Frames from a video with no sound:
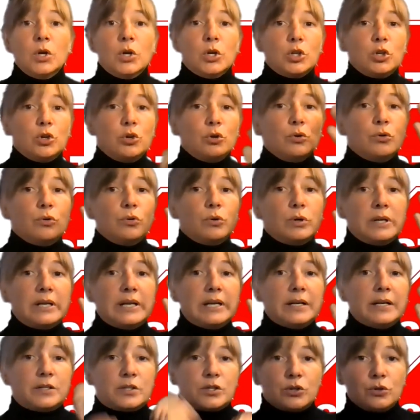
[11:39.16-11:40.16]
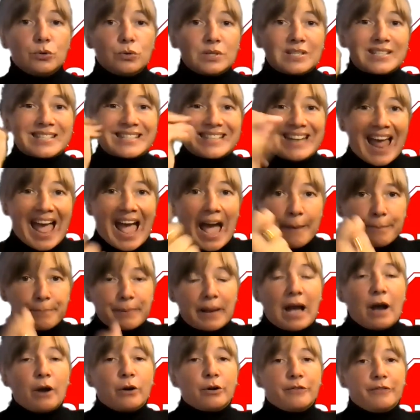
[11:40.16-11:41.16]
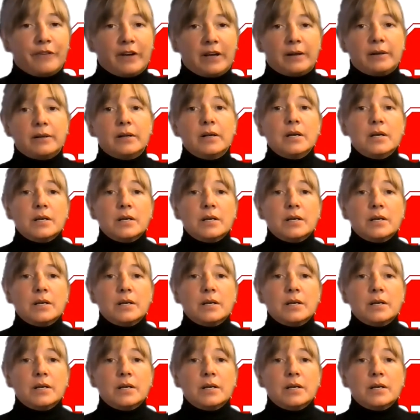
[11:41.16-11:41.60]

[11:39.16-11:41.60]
you need to snap out of it.